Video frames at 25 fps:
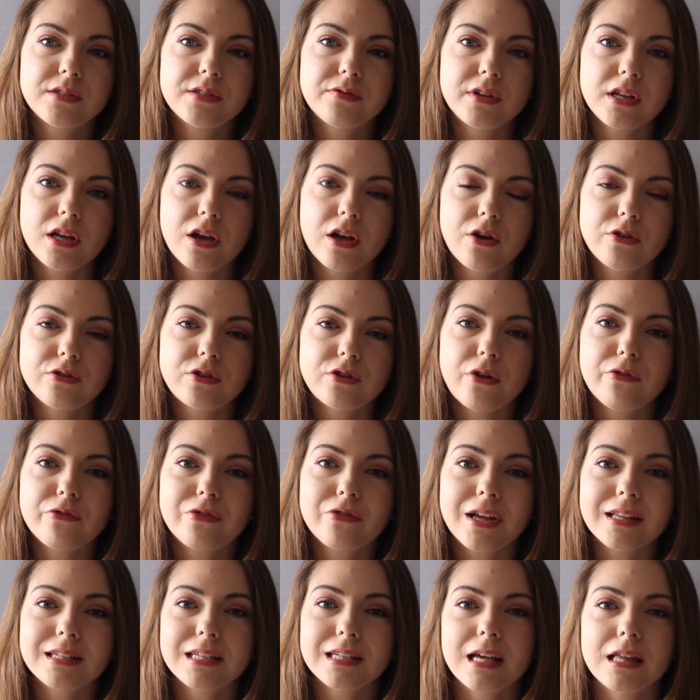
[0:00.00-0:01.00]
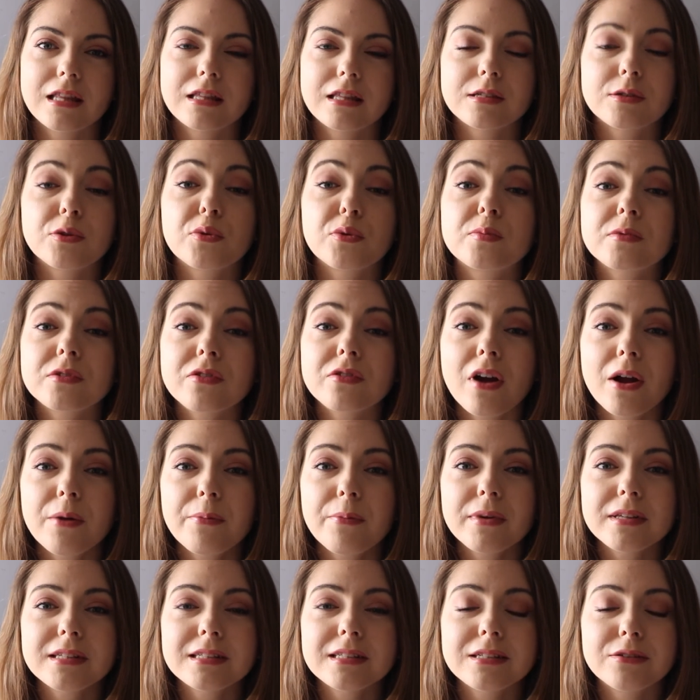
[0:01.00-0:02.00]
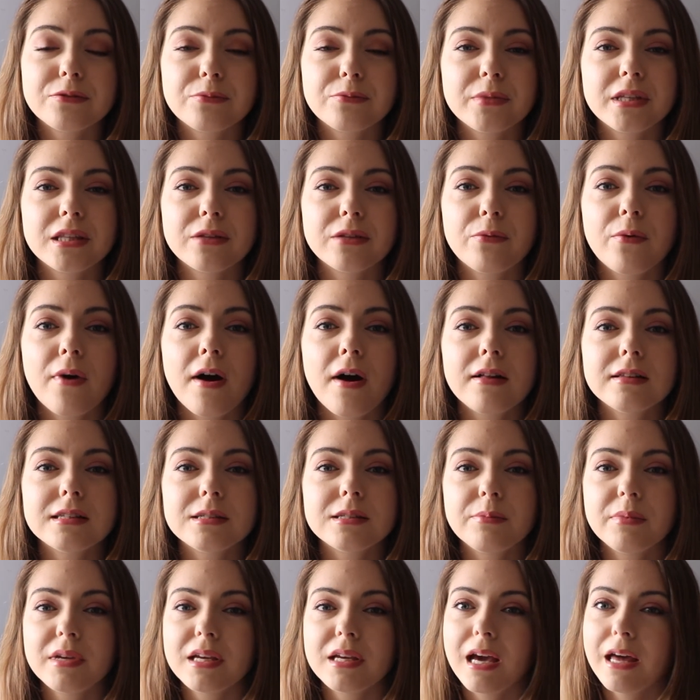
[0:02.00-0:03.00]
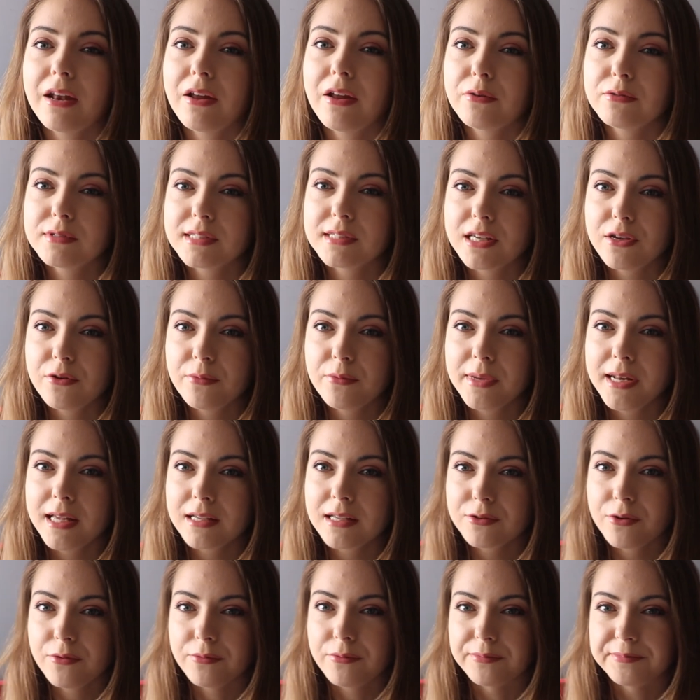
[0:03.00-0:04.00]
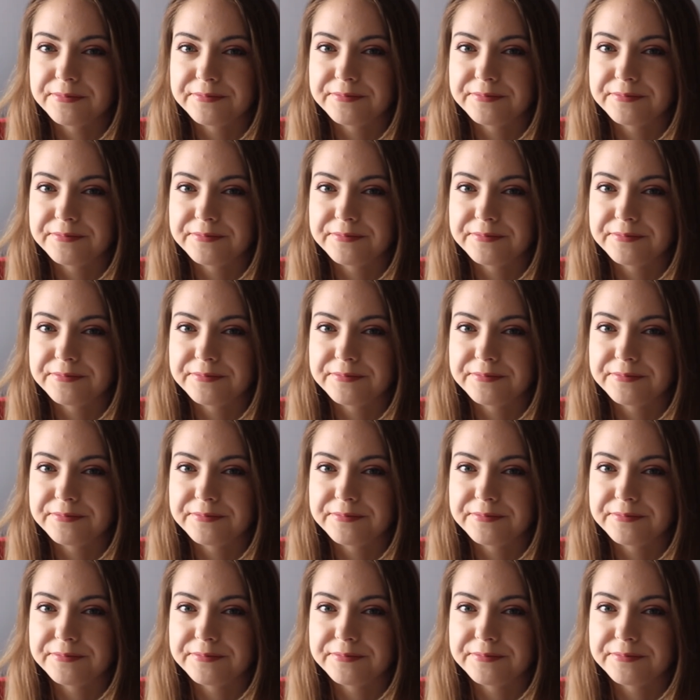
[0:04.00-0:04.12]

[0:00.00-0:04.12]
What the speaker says: video, don't forget to hit the subscribe button, it would mean the world to me, and I will see you in my next one.